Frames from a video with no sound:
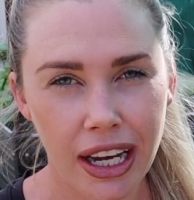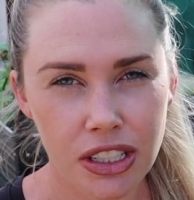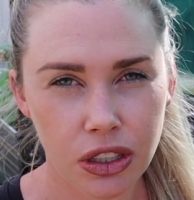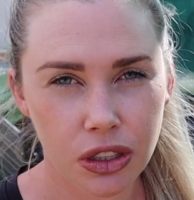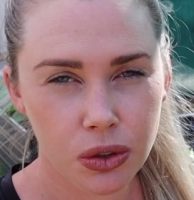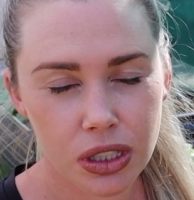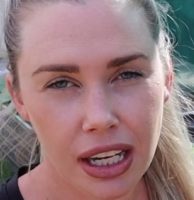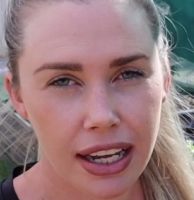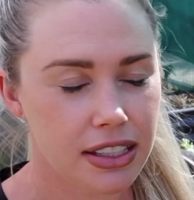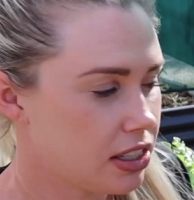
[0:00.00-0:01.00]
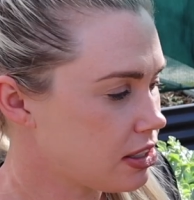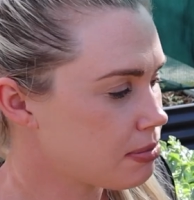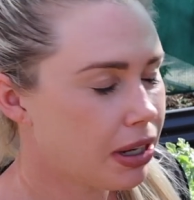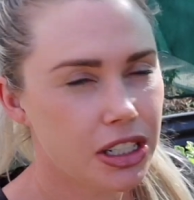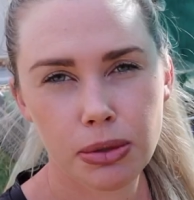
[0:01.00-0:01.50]
to utilize as
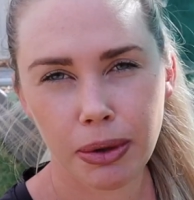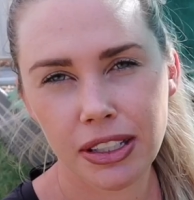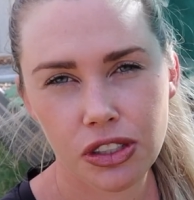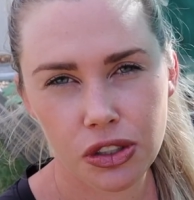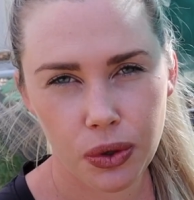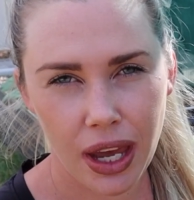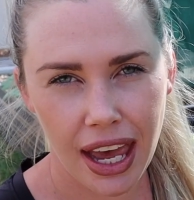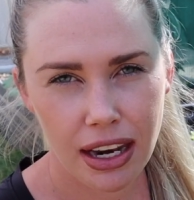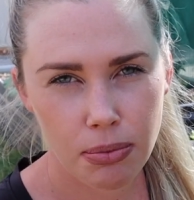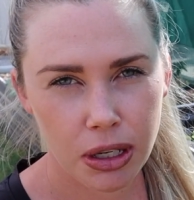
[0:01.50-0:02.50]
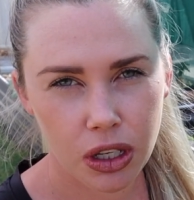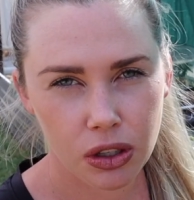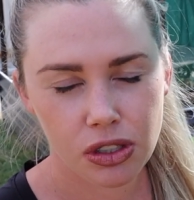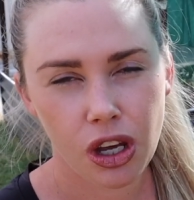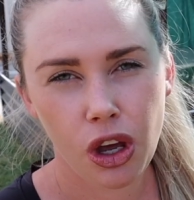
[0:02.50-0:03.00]
much space as you can,
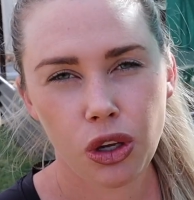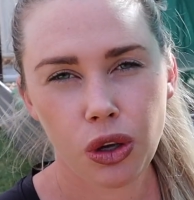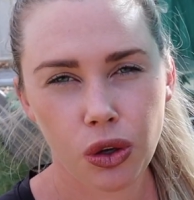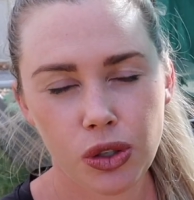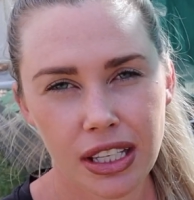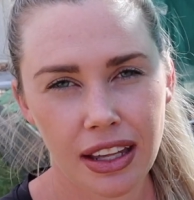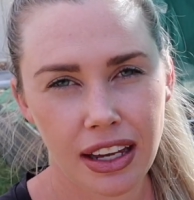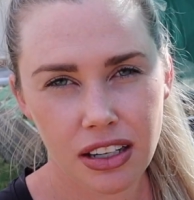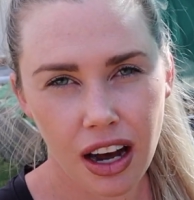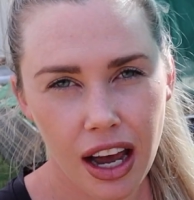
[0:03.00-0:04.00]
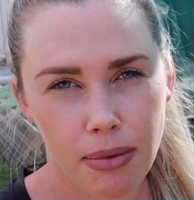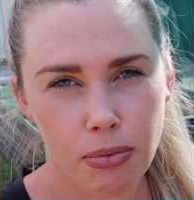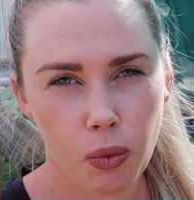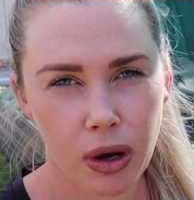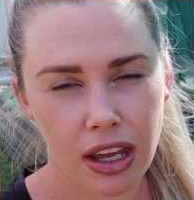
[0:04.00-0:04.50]
because you're using that
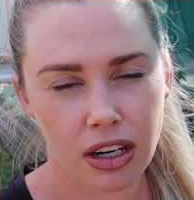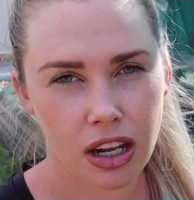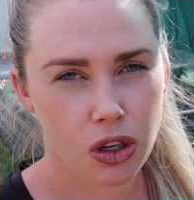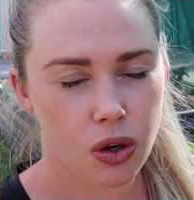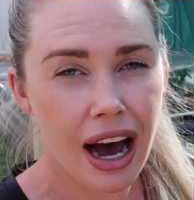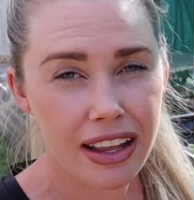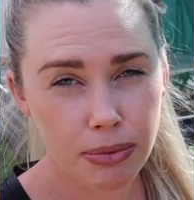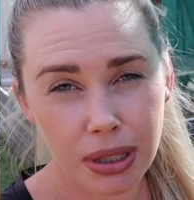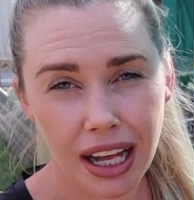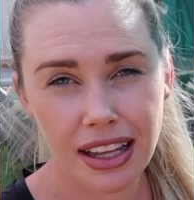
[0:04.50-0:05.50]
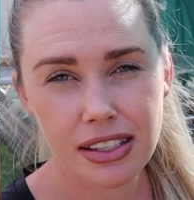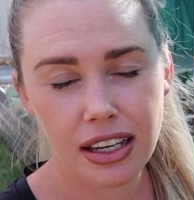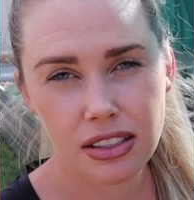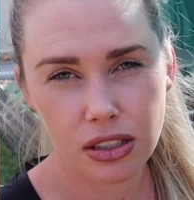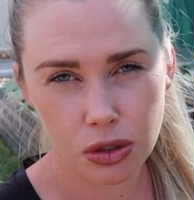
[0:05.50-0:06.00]
time when your other plants
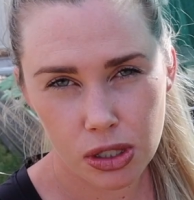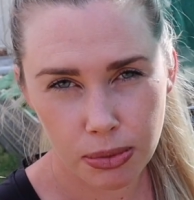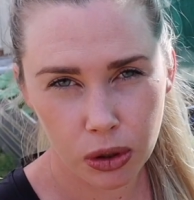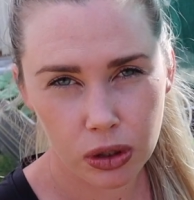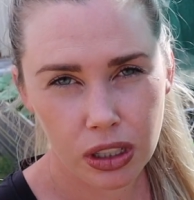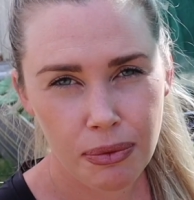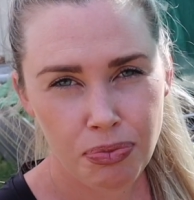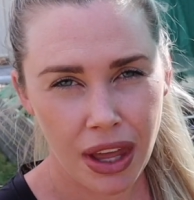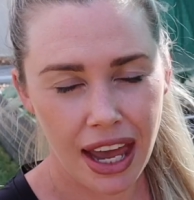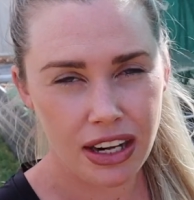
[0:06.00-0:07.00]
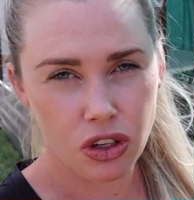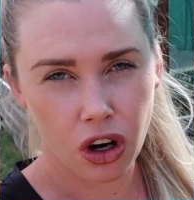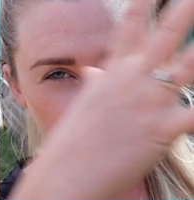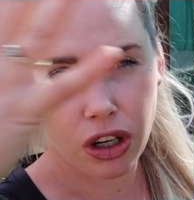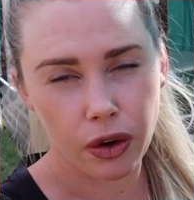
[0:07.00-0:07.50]
are still small and
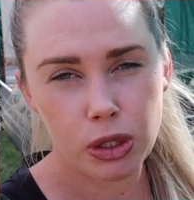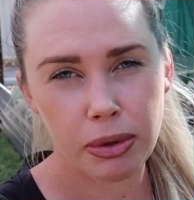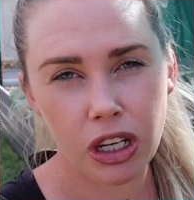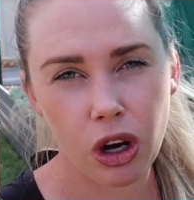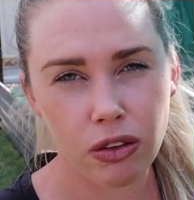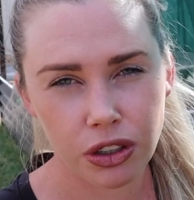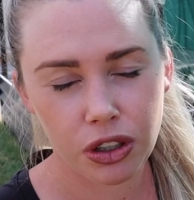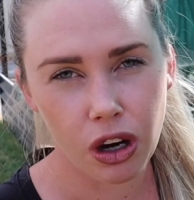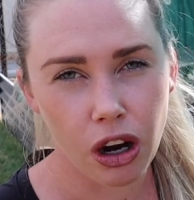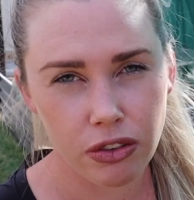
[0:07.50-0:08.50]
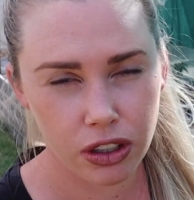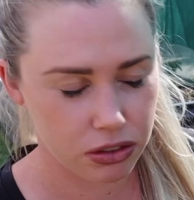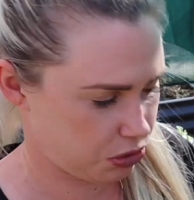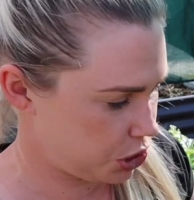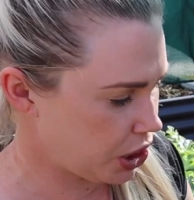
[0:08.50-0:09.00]
not going to be
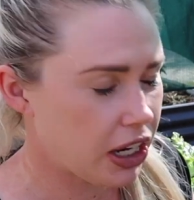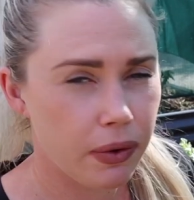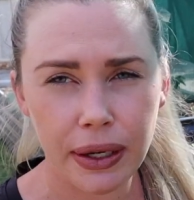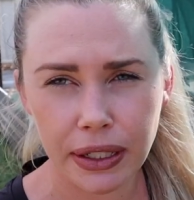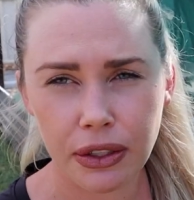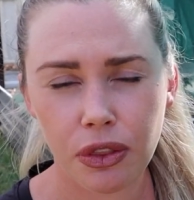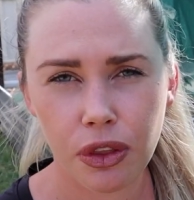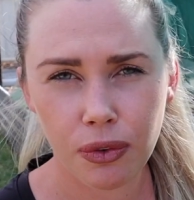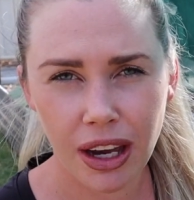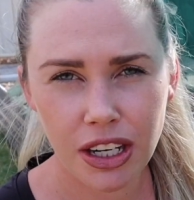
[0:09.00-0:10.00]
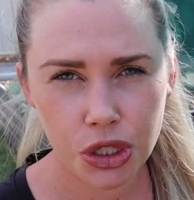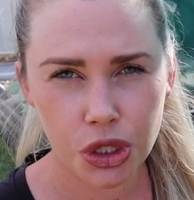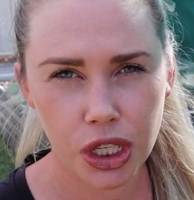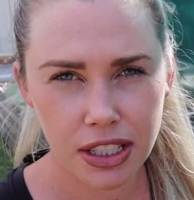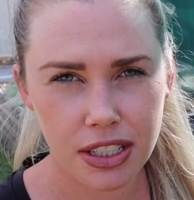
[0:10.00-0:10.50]
overshadowing the radish
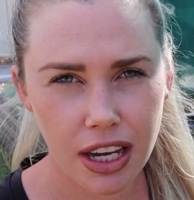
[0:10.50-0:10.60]
just